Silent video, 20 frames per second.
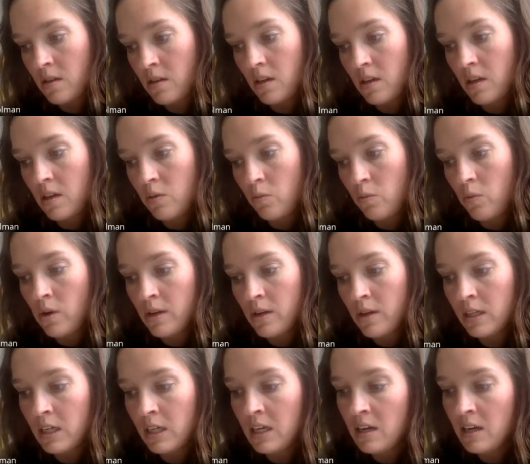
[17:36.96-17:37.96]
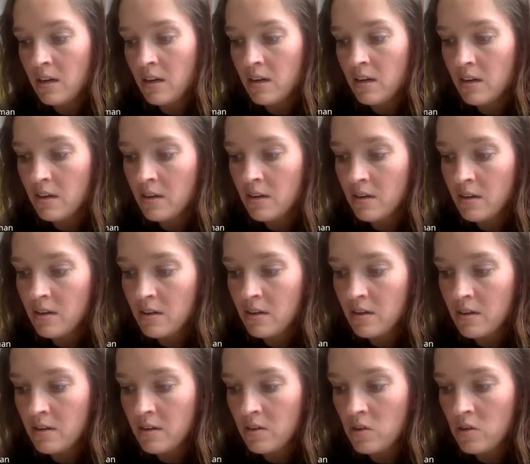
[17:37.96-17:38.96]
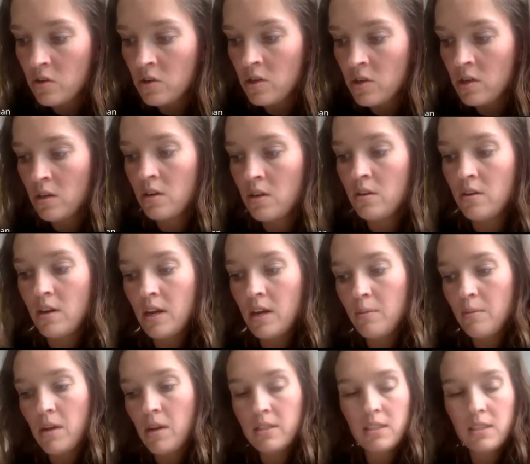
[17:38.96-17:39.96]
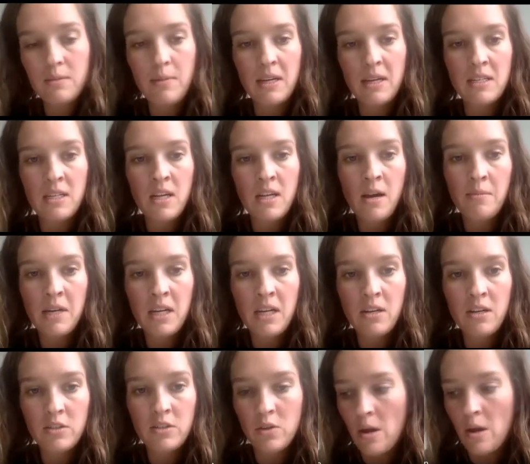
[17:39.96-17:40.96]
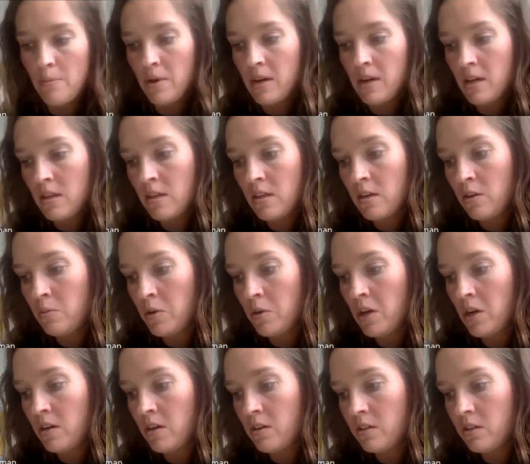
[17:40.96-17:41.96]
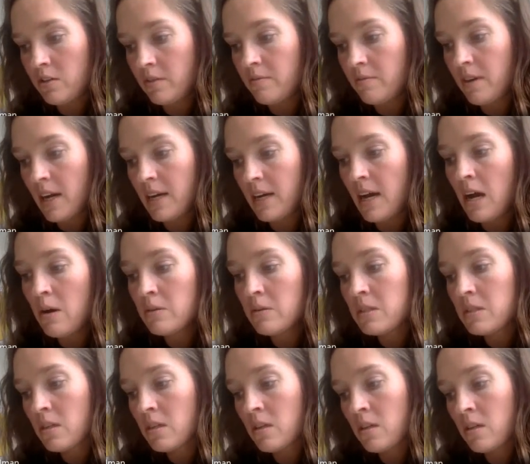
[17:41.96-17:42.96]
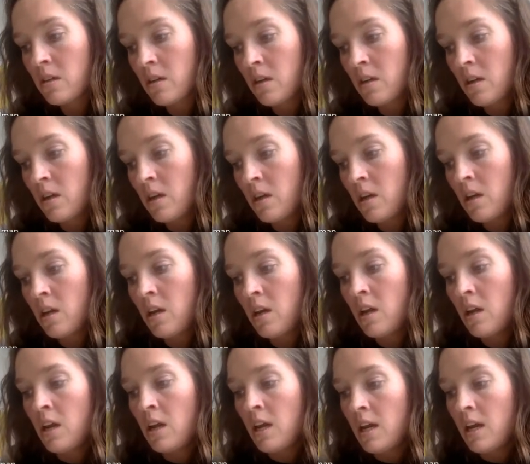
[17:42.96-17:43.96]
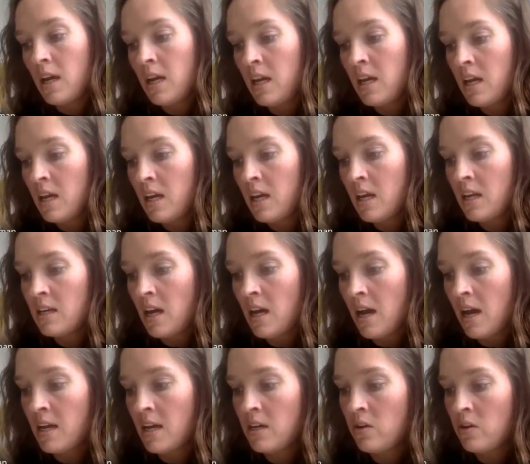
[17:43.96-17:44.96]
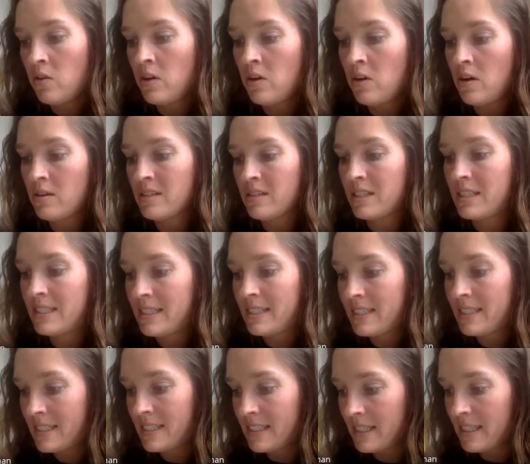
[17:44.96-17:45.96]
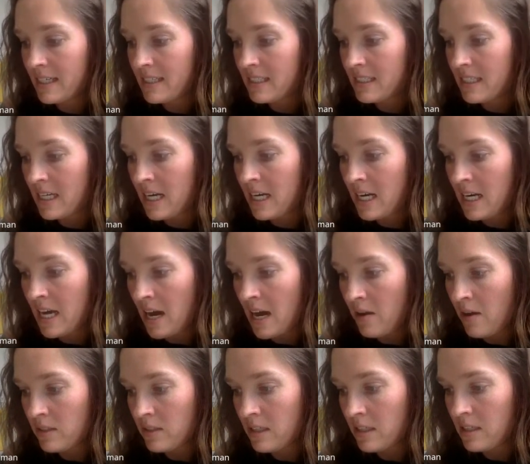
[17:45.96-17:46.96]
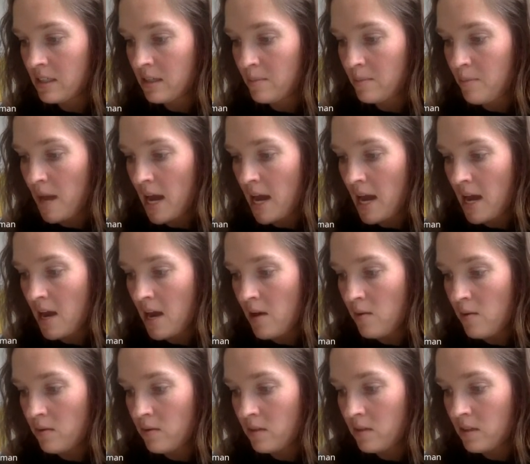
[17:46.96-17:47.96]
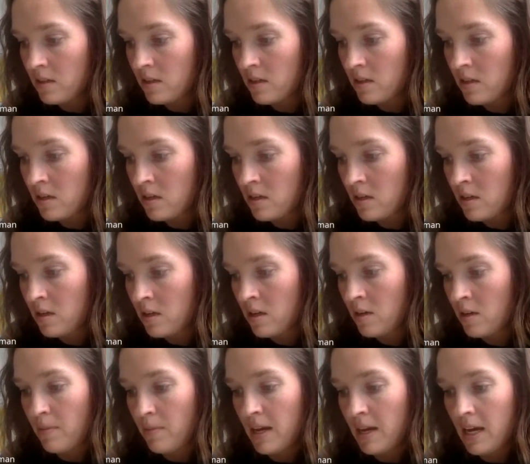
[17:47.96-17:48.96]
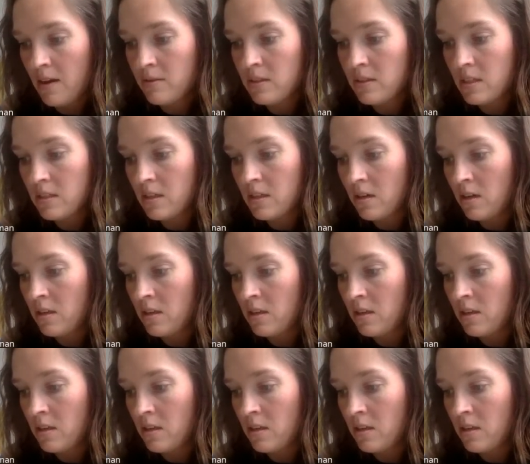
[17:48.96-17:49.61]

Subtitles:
in 1 year. Right, months my denominator, so I put it in the numerator to divide out. And I know there are 16 ounces in a pound. My ounces are in